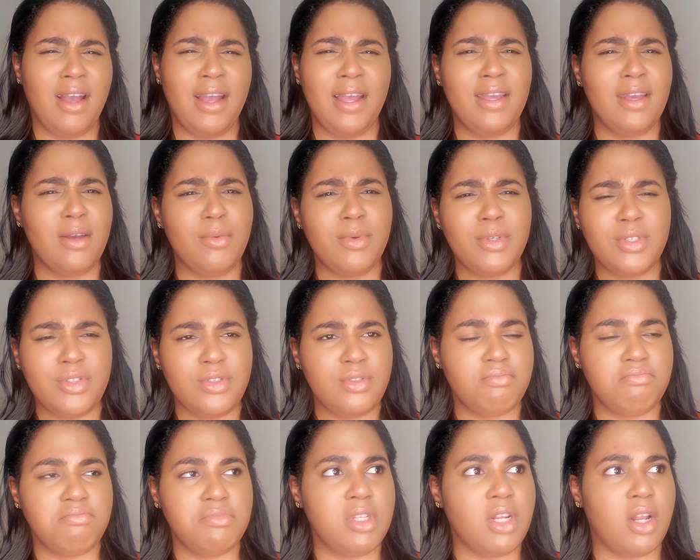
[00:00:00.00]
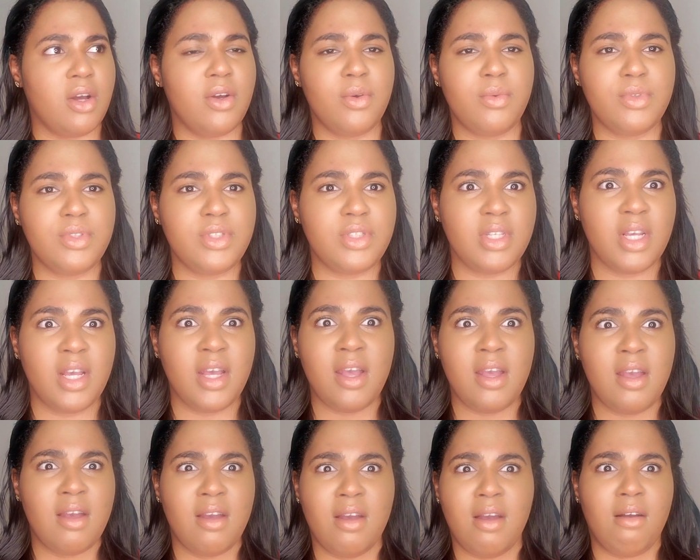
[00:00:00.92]
It was,
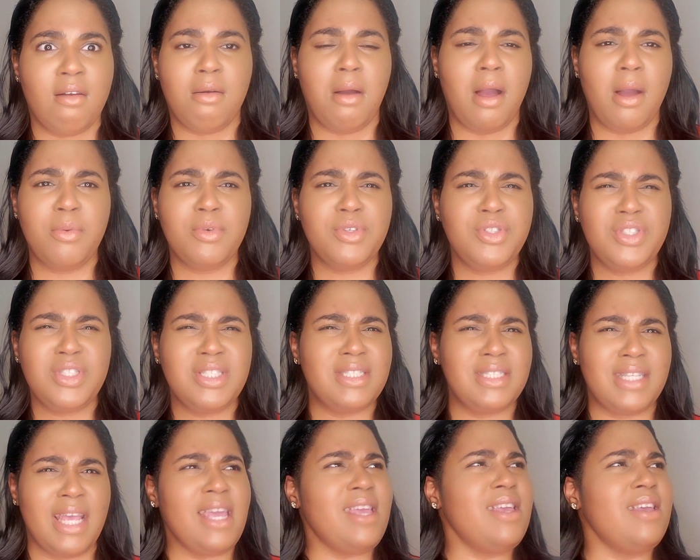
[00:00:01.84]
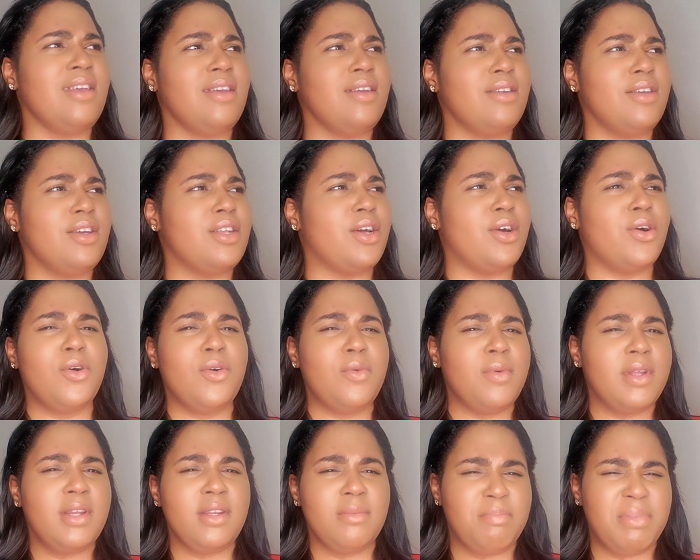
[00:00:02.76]
I was just saying,
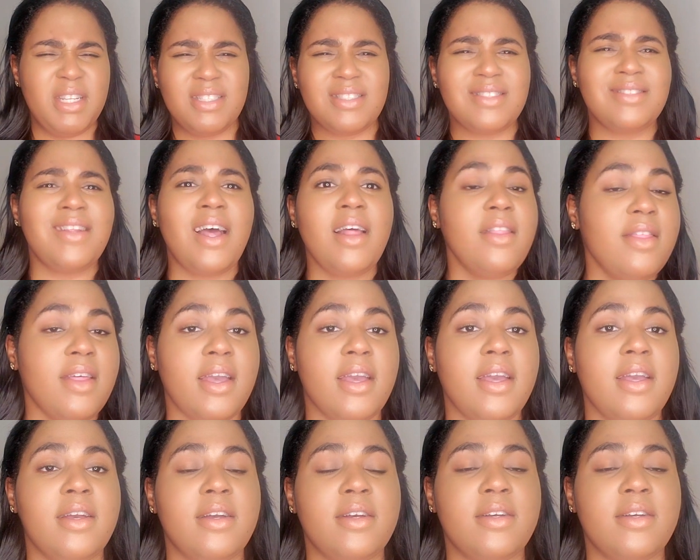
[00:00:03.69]
but it's nothing.